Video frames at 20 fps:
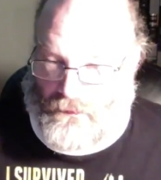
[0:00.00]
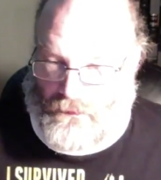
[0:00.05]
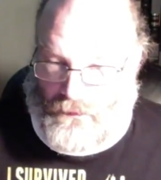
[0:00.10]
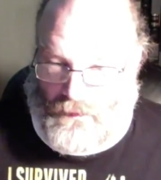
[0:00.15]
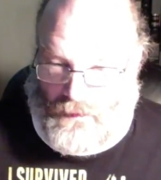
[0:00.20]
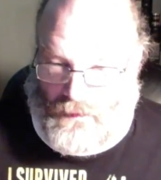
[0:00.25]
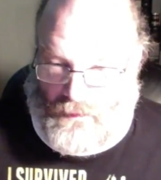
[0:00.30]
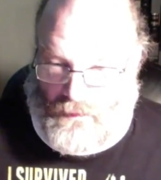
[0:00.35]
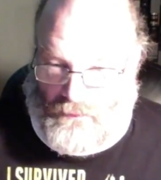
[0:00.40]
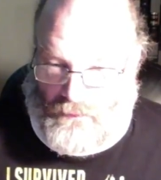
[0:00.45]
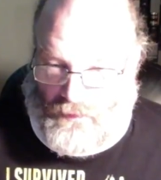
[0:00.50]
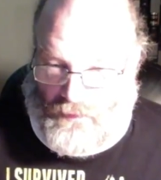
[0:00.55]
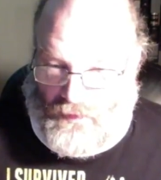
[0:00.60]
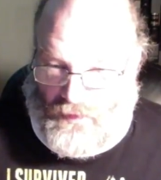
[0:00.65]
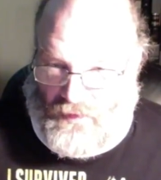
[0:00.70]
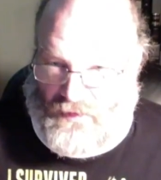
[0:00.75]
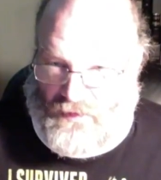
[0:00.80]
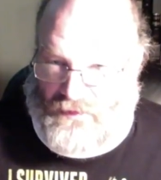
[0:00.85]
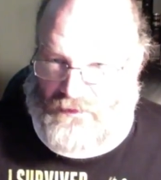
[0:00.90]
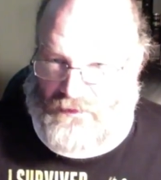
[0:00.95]
I'm
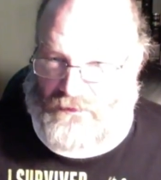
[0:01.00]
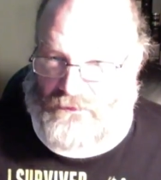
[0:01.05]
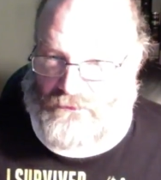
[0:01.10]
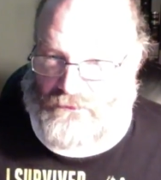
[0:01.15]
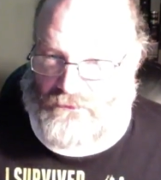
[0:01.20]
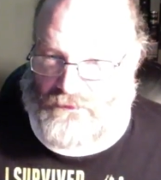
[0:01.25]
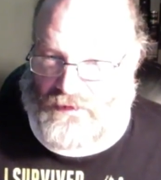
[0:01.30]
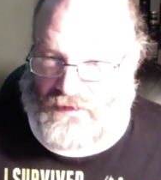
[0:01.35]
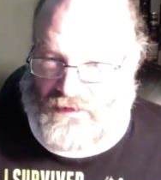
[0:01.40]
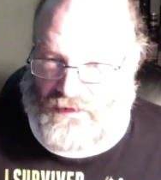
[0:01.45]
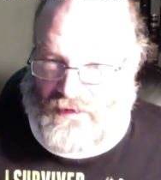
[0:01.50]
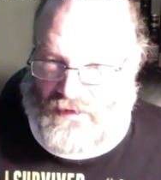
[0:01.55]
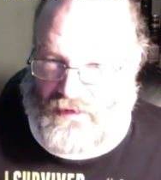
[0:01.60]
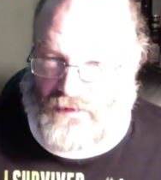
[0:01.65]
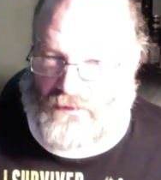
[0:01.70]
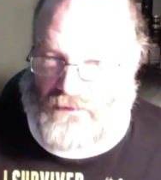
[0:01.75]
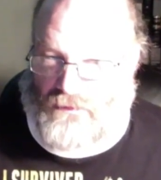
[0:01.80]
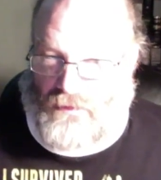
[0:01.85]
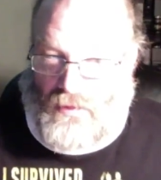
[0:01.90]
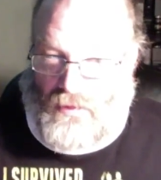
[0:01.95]
on
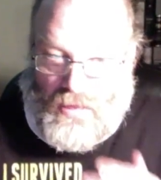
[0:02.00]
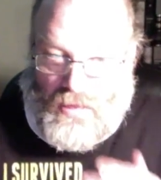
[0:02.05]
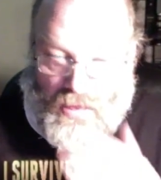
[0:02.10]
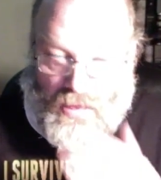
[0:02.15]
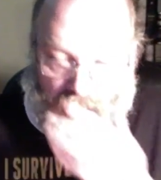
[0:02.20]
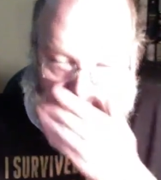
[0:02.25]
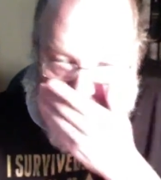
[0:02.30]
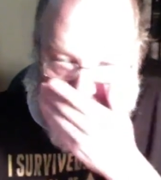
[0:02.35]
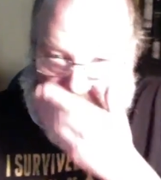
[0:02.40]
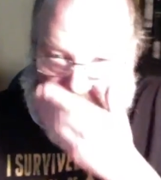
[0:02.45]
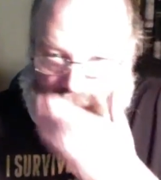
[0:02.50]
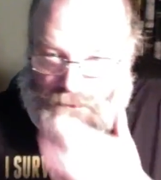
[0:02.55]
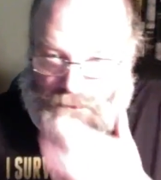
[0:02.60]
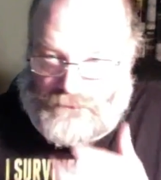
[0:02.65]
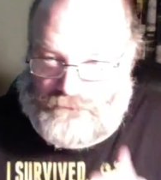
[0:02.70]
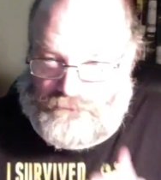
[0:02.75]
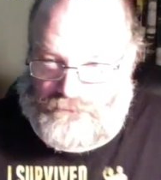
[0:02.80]
again. If